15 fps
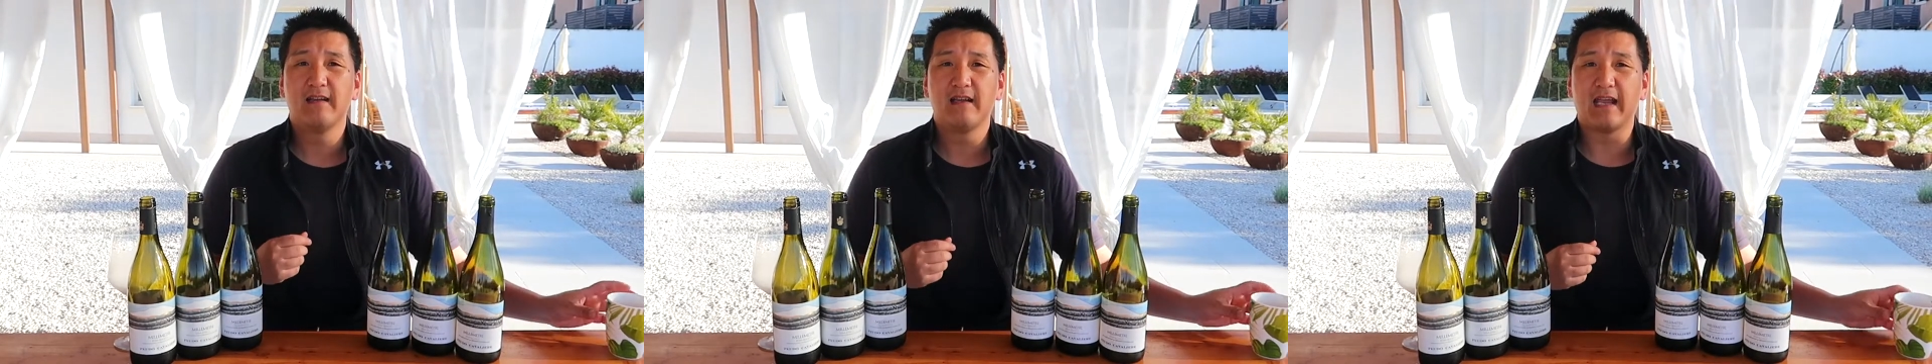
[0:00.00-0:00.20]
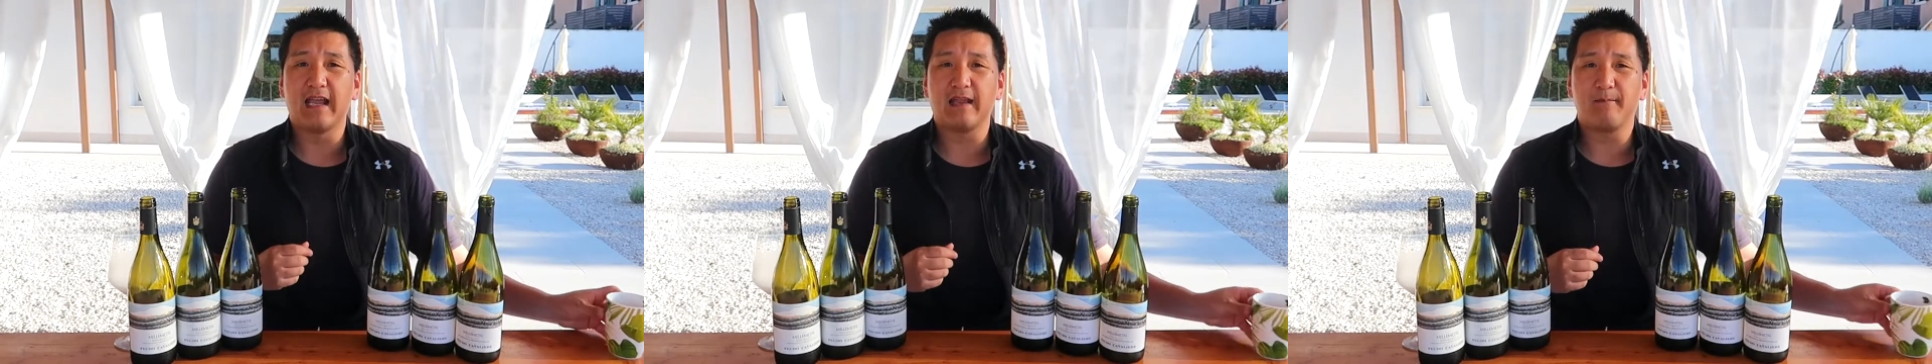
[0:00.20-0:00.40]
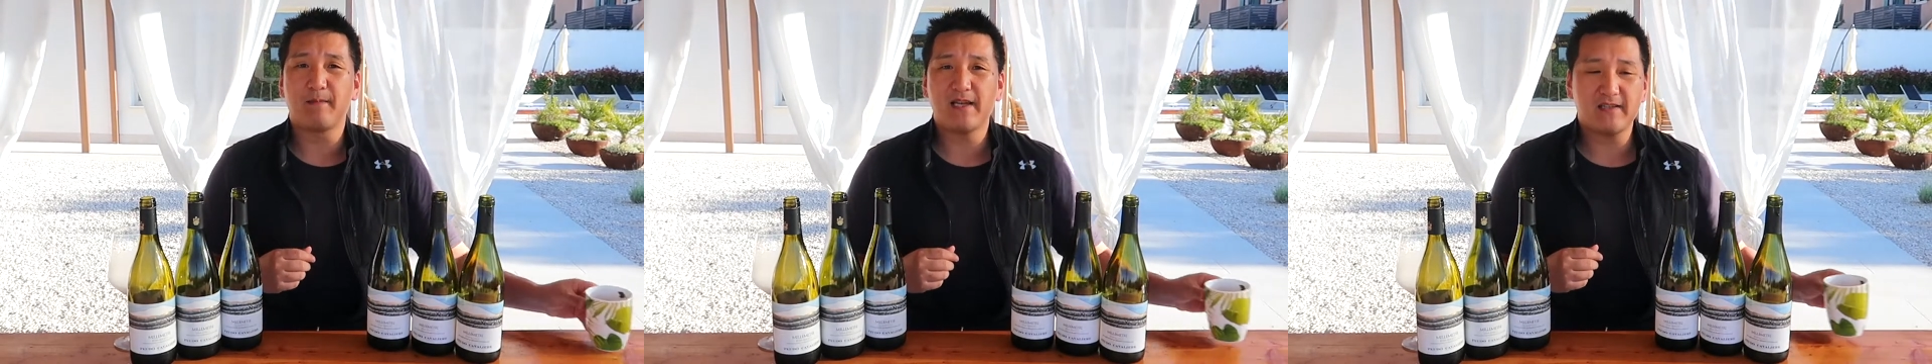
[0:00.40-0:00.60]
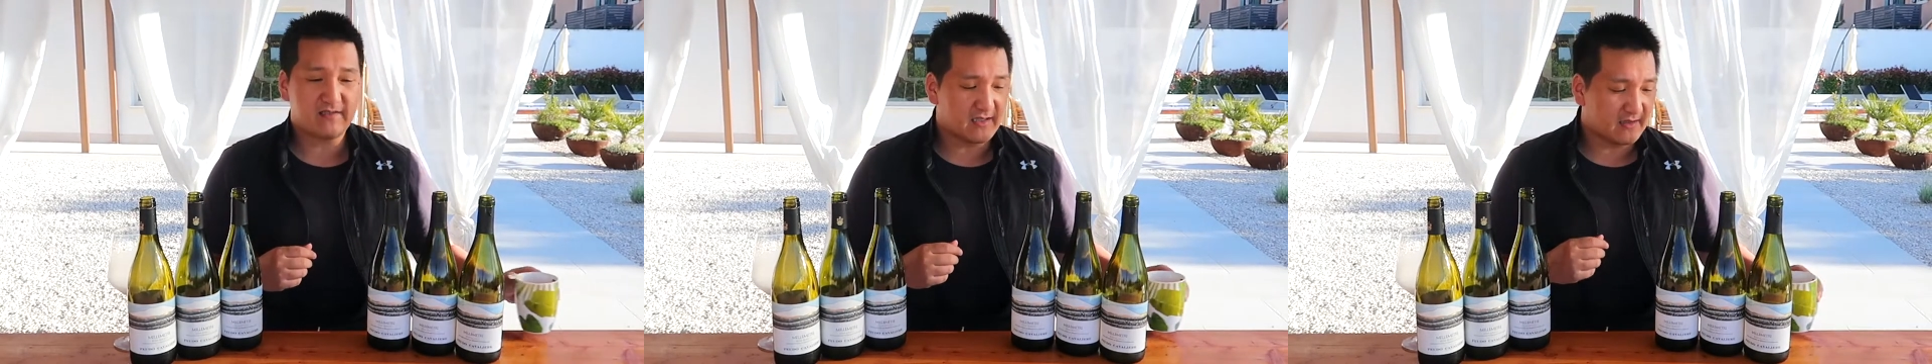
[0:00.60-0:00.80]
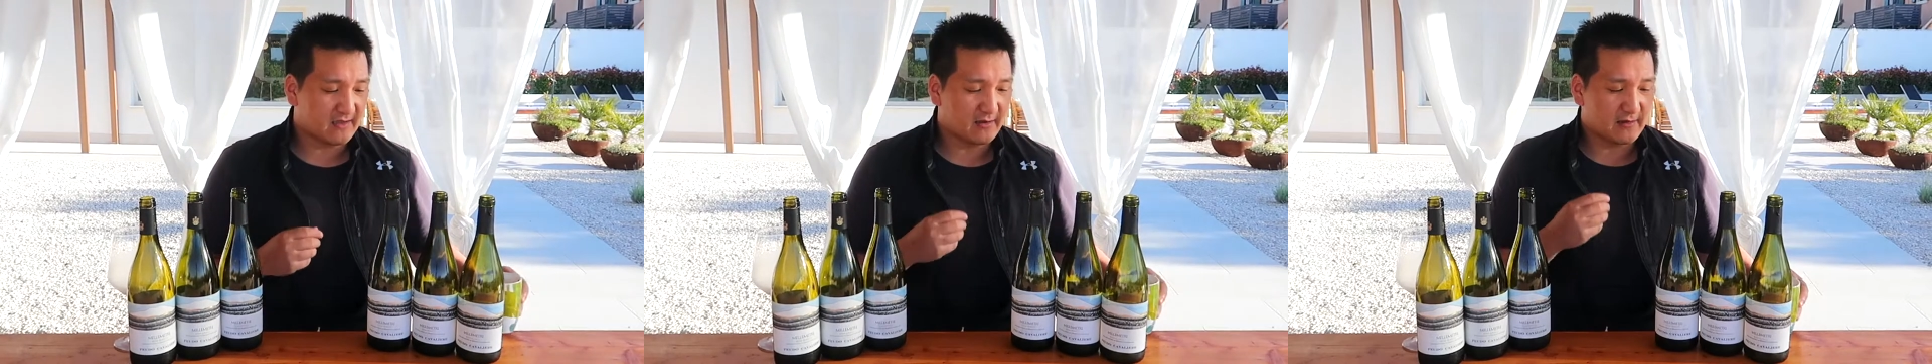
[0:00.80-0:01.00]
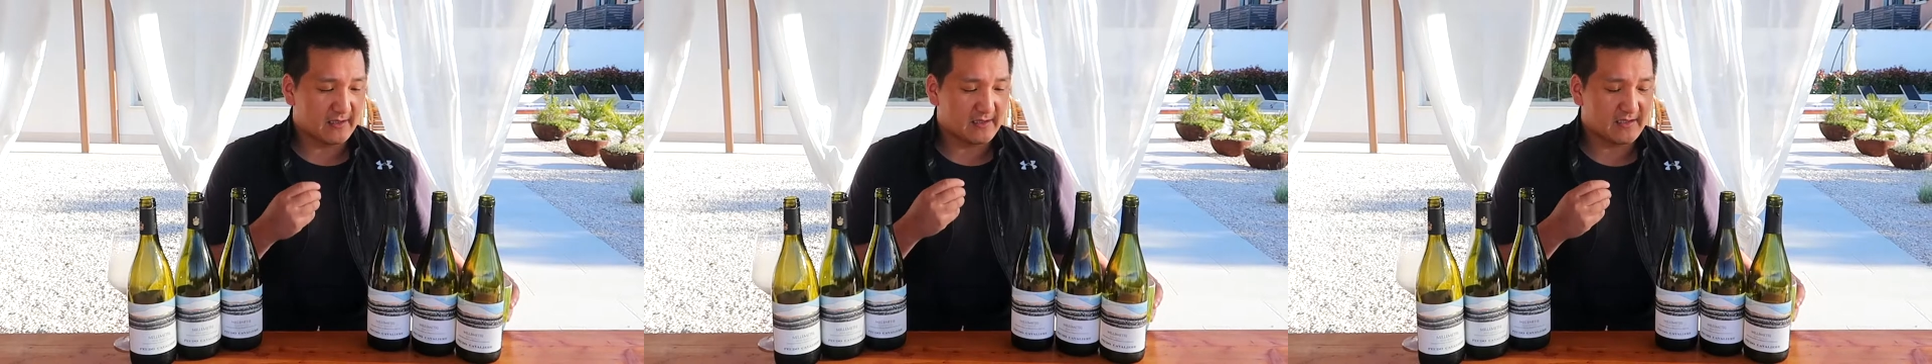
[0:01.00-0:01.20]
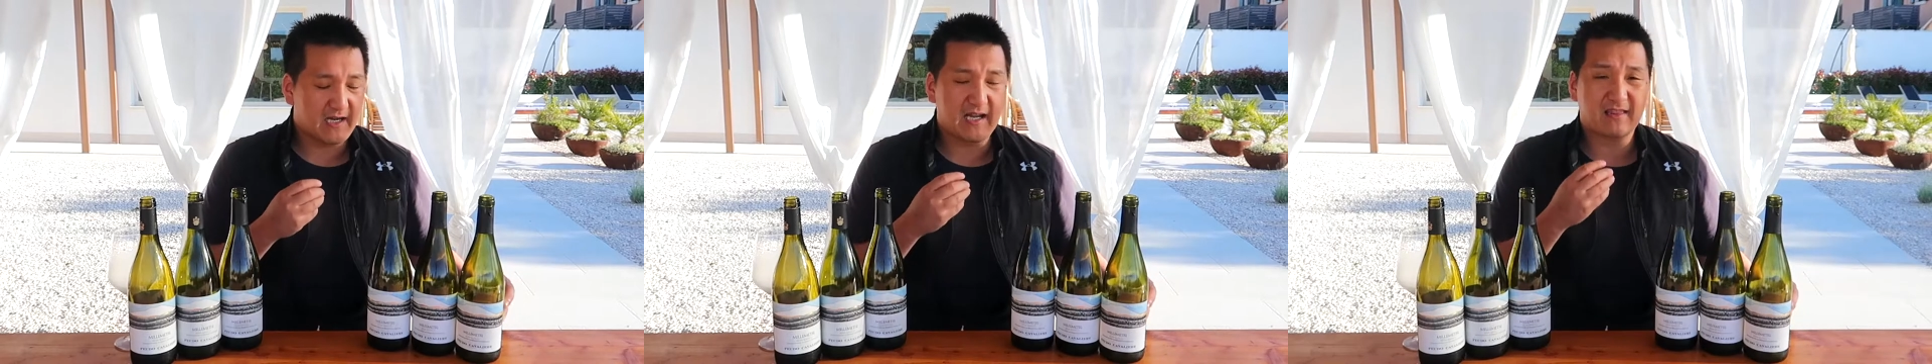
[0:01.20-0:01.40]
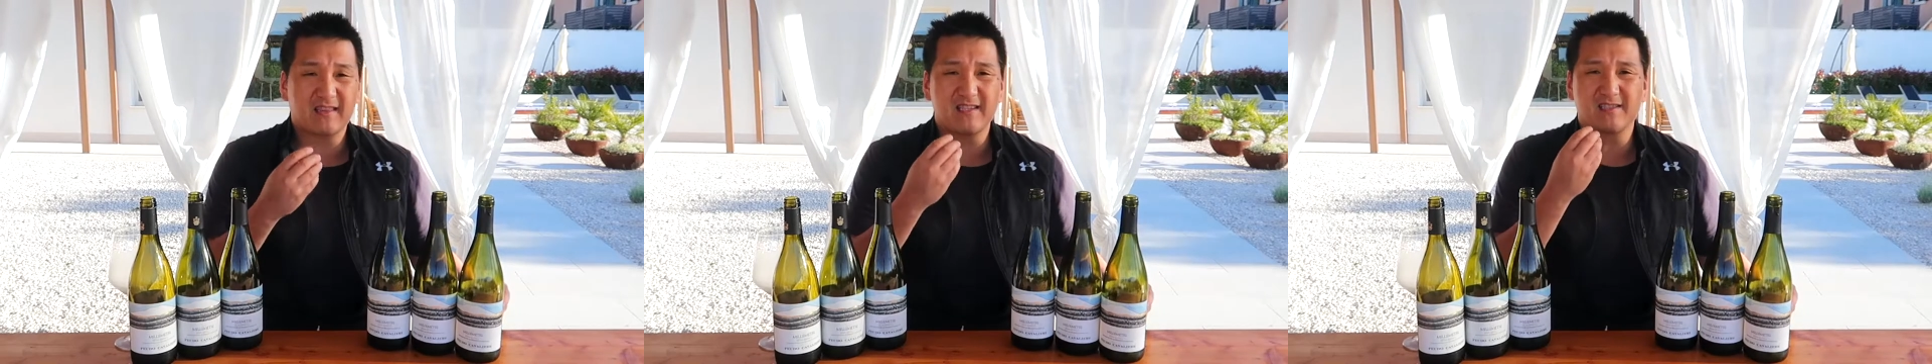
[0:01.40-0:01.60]
It means that it's
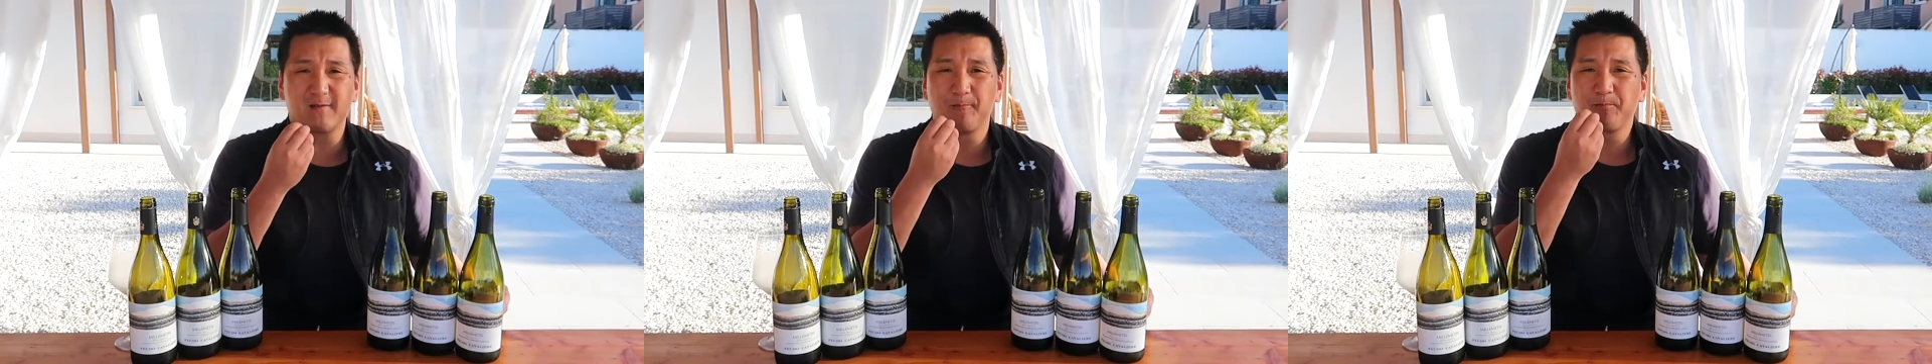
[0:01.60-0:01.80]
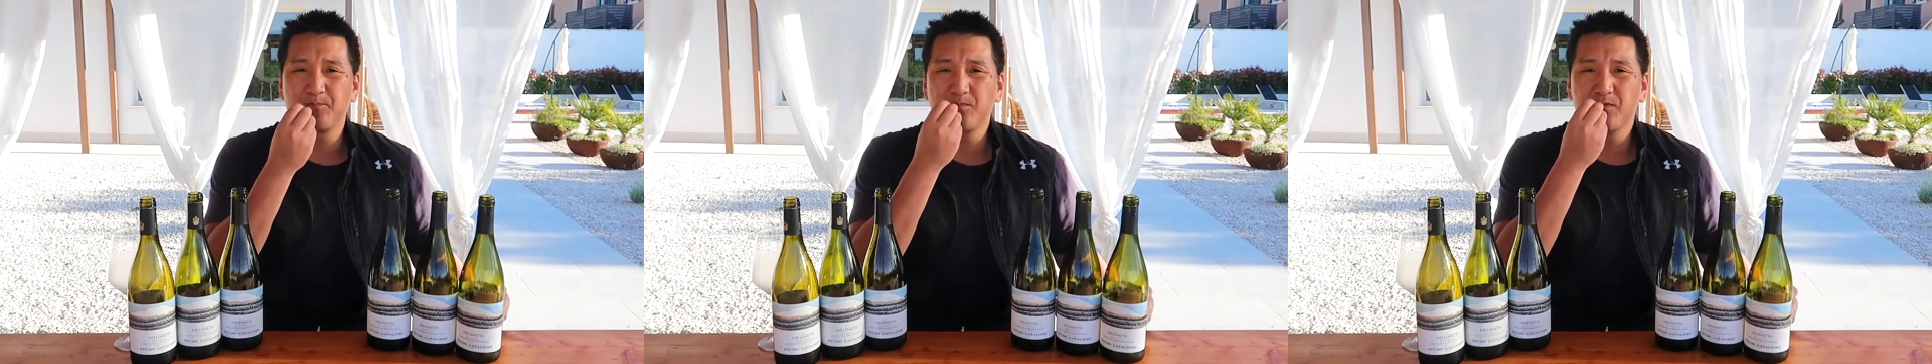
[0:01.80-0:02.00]
got this